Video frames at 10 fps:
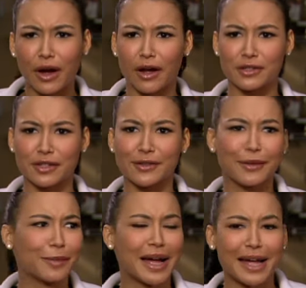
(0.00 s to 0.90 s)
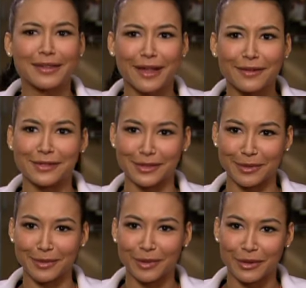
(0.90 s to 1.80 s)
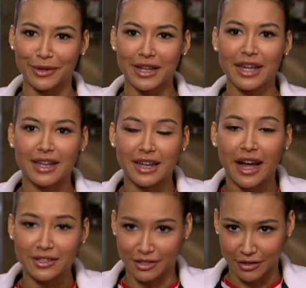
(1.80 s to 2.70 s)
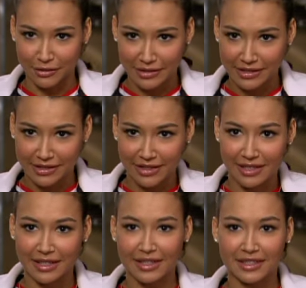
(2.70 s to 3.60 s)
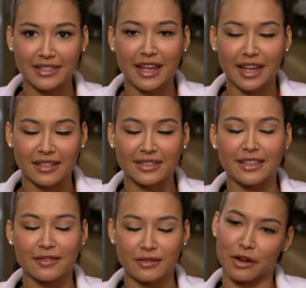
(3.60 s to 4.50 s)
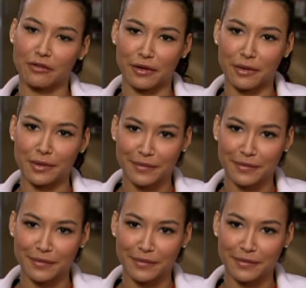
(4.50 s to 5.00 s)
Gosh, that's why I love Super Bowl nachos, tons of junk food.